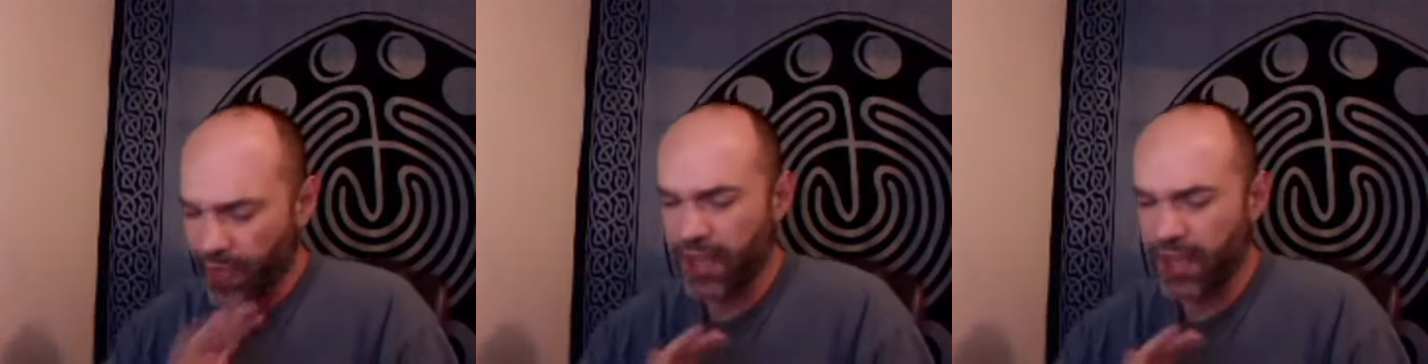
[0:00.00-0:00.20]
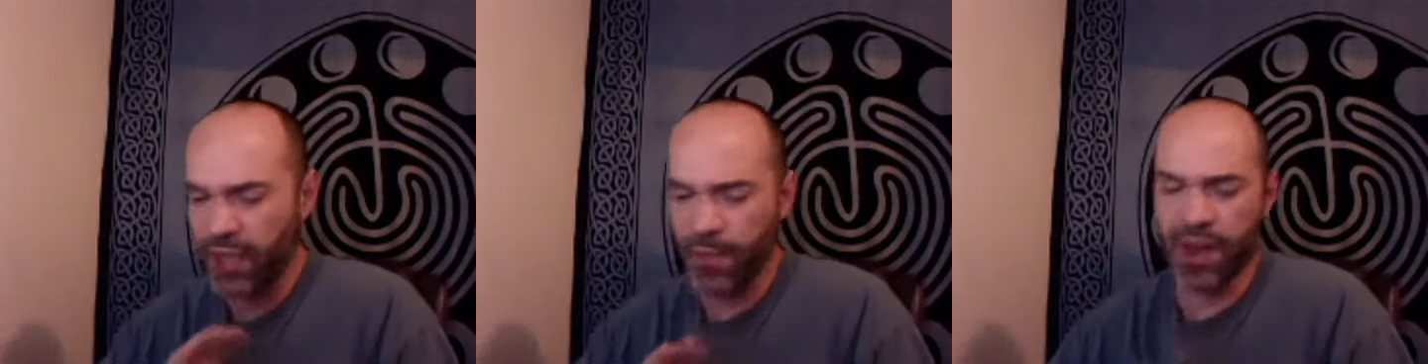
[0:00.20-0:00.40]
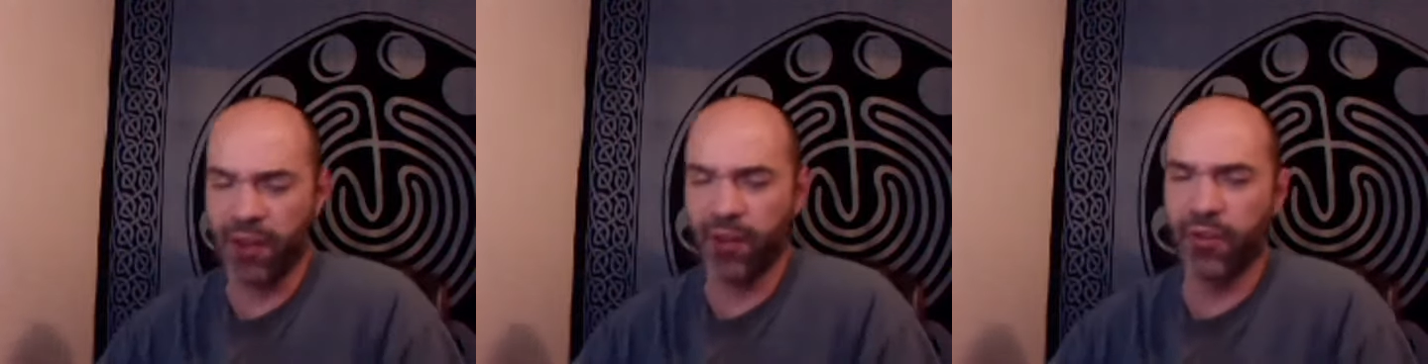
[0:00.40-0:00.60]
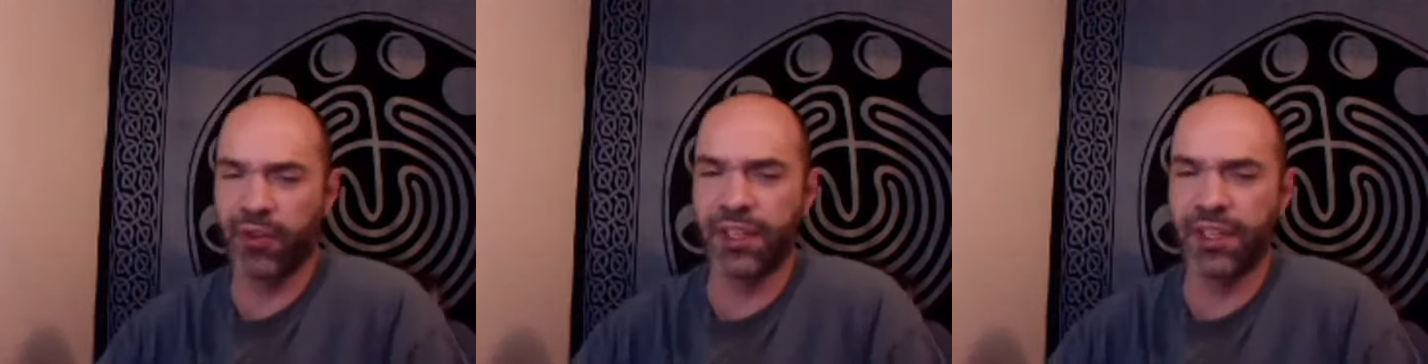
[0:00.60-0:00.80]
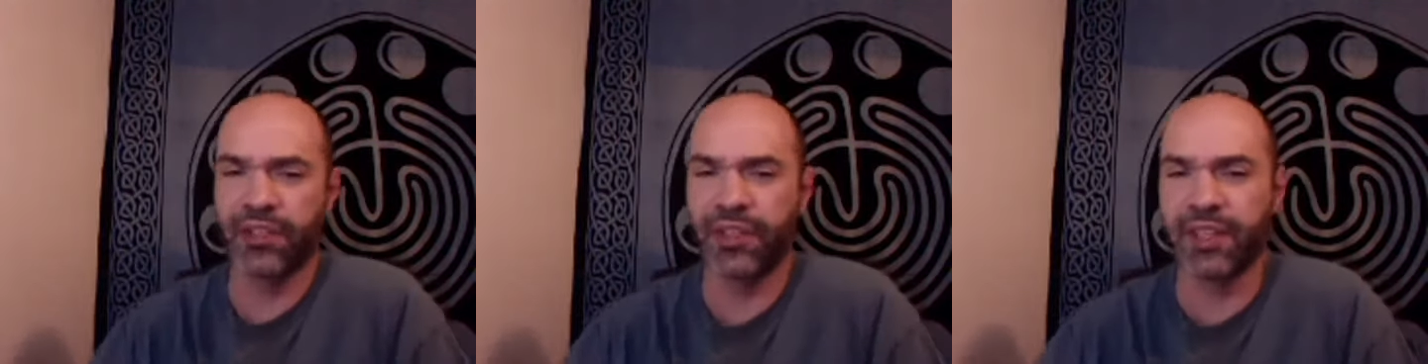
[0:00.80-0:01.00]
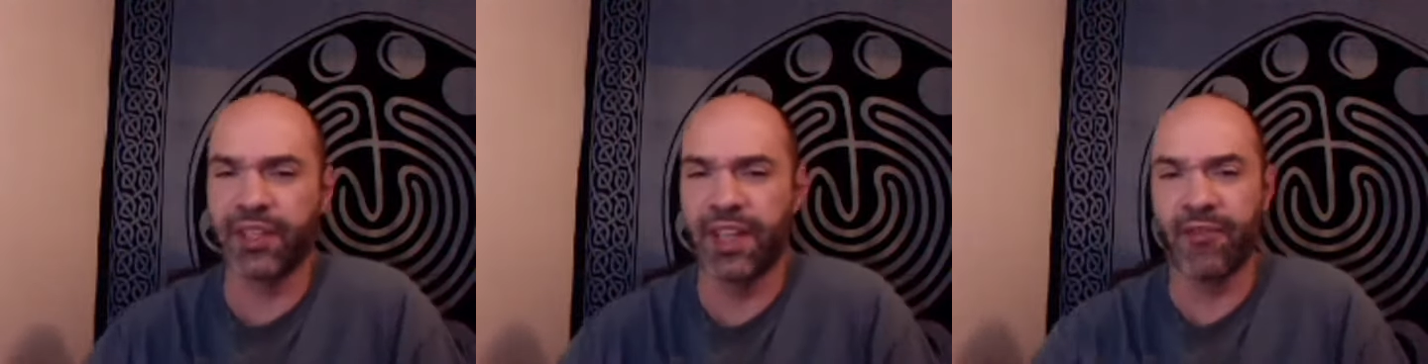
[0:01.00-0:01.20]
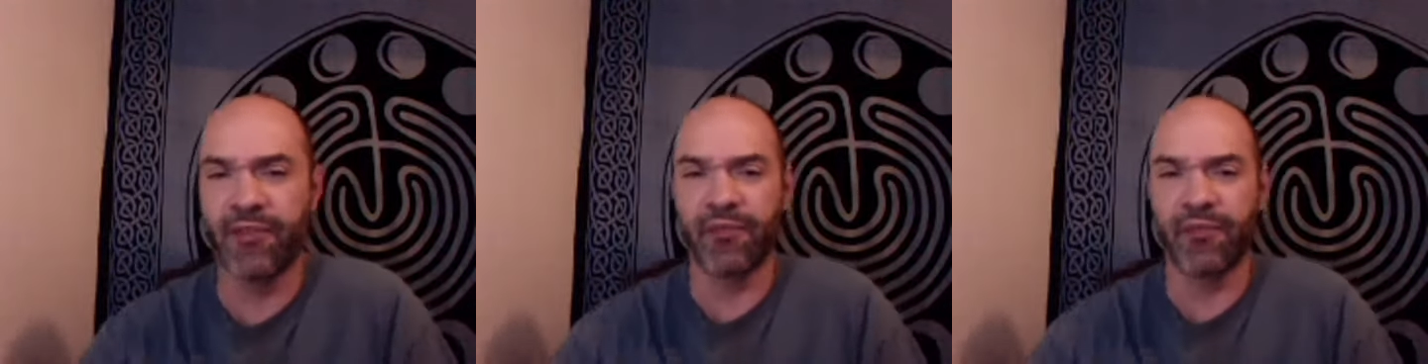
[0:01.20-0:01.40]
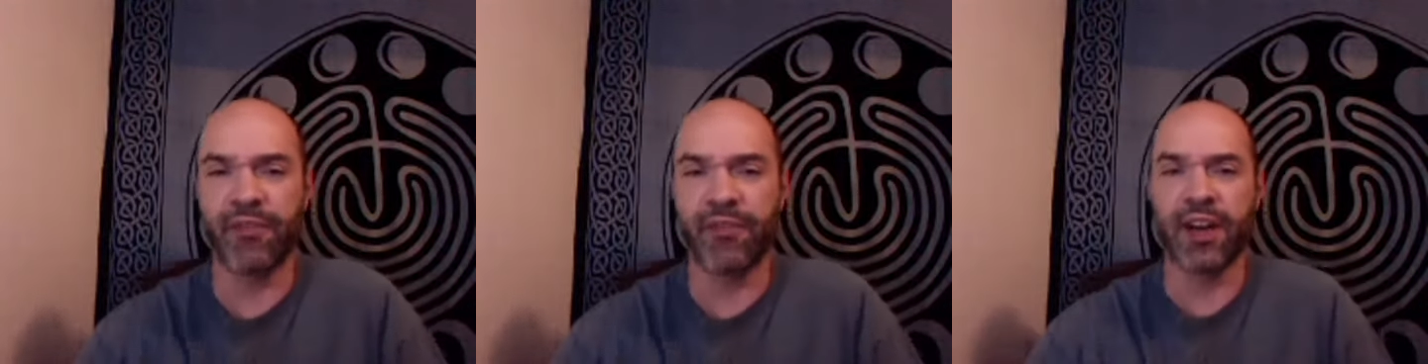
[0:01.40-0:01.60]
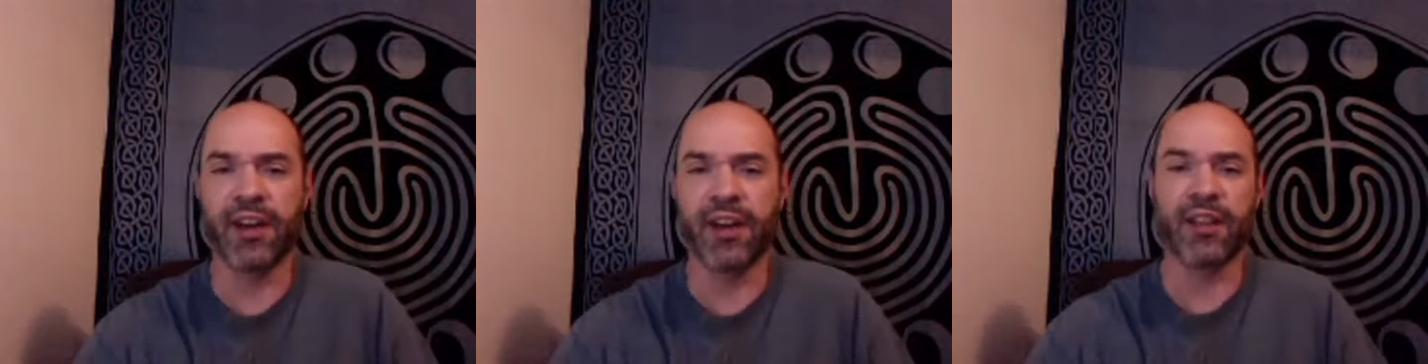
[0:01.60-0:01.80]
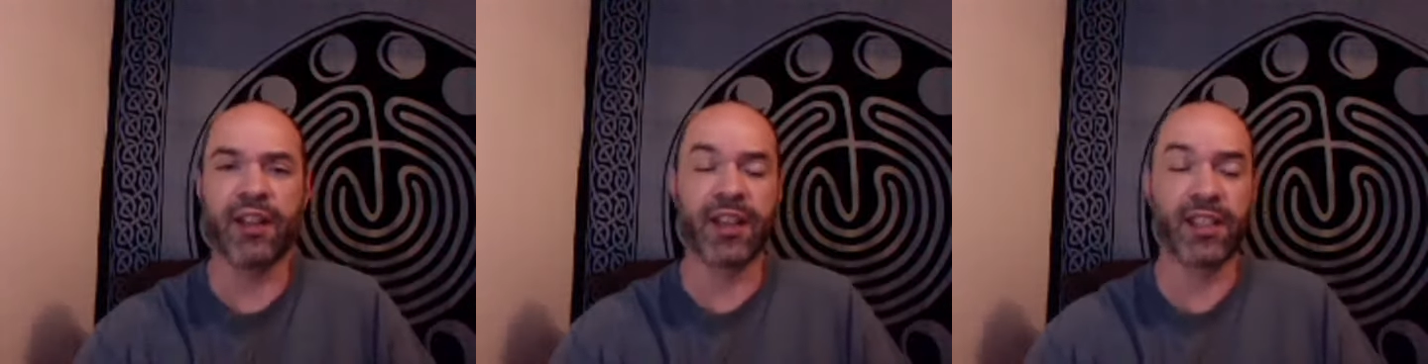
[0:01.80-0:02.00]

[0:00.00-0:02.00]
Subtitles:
in the medical industry, they have a very